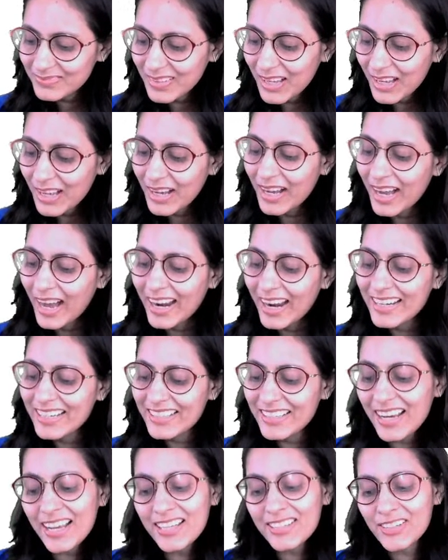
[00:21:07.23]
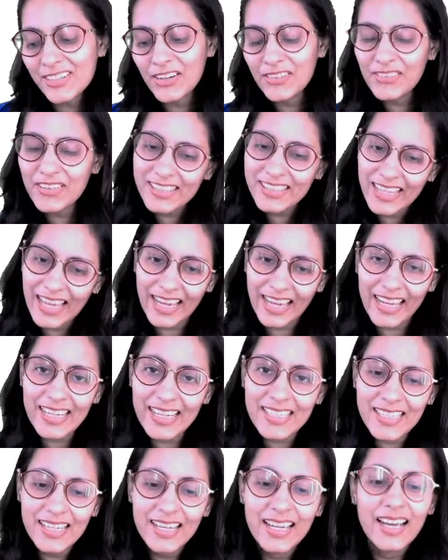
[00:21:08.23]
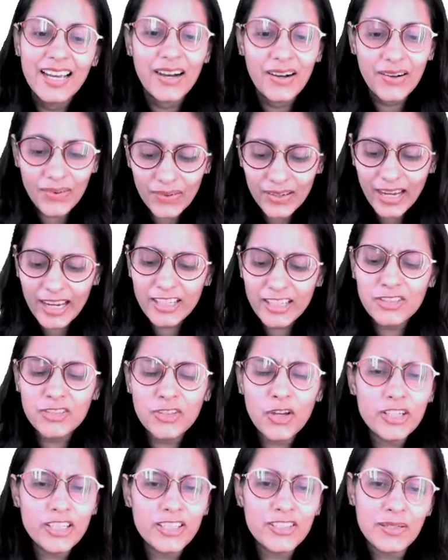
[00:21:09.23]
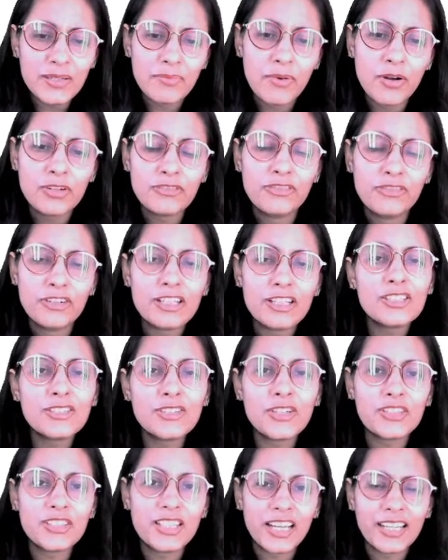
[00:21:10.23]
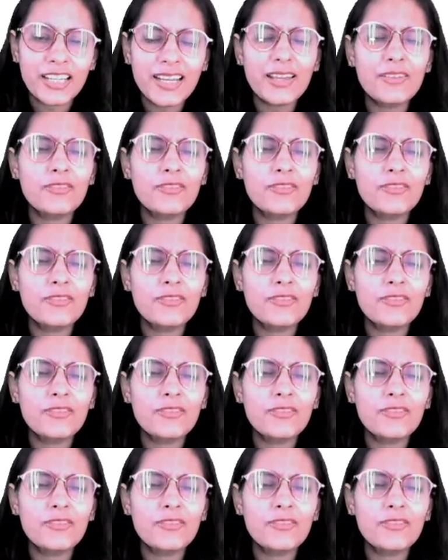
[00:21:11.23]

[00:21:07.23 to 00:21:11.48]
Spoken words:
Ashia is always second. Okay, it's not just about first or second.